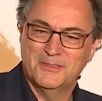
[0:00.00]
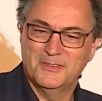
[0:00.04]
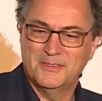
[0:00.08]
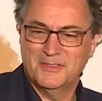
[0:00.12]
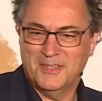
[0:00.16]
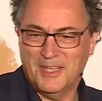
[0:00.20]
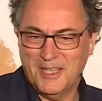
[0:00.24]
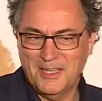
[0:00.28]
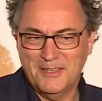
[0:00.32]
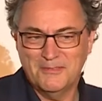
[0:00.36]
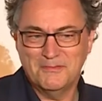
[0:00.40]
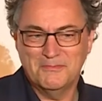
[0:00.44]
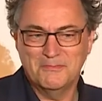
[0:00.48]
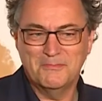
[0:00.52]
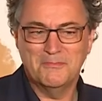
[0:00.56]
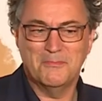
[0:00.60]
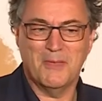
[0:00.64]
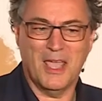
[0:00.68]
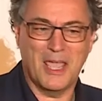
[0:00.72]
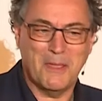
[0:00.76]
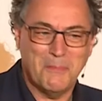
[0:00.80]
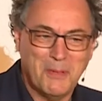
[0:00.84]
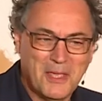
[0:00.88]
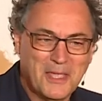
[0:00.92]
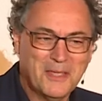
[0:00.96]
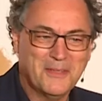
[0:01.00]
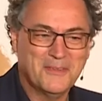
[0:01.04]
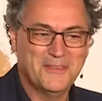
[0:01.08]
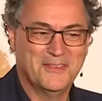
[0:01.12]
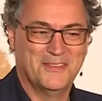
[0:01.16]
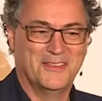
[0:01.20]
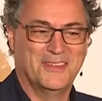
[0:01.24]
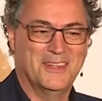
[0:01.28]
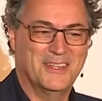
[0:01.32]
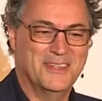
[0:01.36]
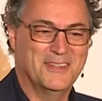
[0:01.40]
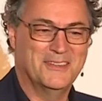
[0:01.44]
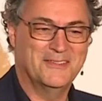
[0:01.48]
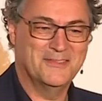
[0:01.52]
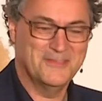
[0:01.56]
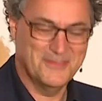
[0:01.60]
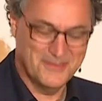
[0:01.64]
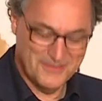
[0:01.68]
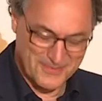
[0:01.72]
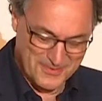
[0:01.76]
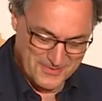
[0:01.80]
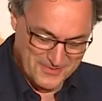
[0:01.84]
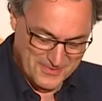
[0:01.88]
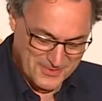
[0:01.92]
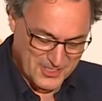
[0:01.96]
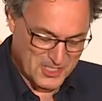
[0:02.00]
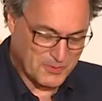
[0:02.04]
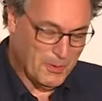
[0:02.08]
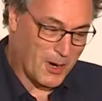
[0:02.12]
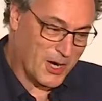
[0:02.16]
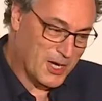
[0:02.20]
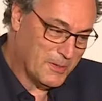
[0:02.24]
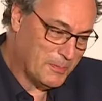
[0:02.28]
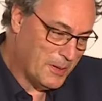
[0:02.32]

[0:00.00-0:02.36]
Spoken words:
well, maybe. Smart